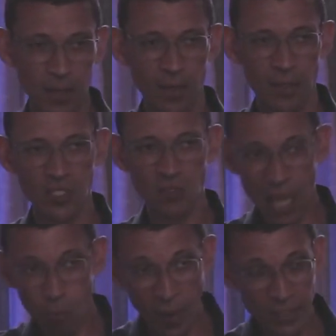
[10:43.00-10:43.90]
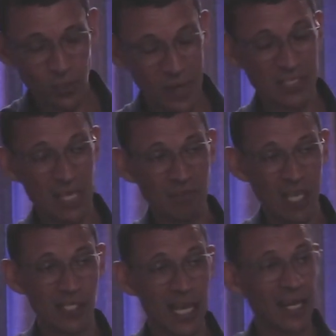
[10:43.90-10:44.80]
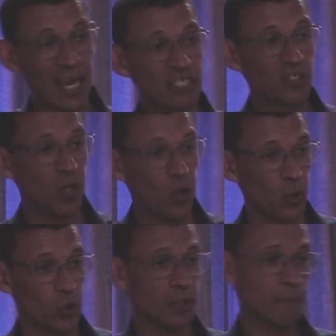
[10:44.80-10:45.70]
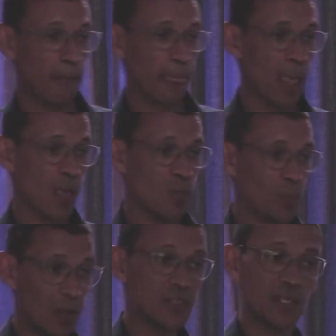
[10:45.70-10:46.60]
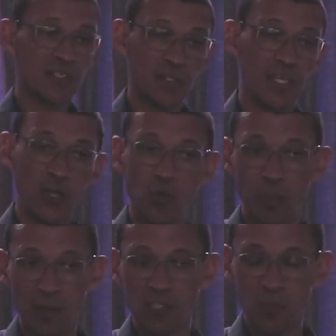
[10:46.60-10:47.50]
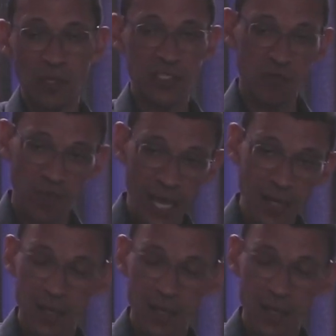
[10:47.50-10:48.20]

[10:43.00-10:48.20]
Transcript: So Psalm one twenty-seven says, unless the Lord builds the city, he who builds, builds in vain.